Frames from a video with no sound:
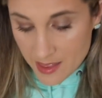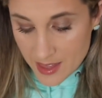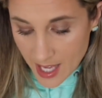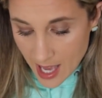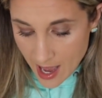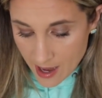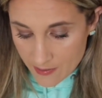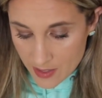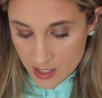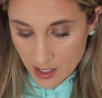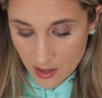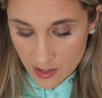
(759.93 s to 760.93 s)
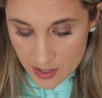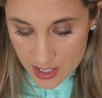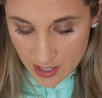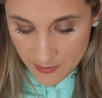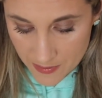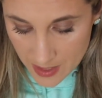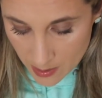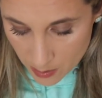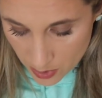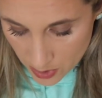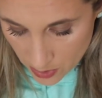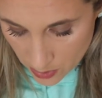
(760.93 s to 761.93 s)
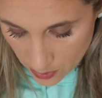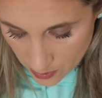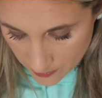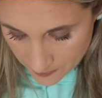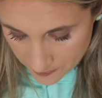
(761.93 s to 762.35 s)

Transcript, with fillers: they have another Tiffany blue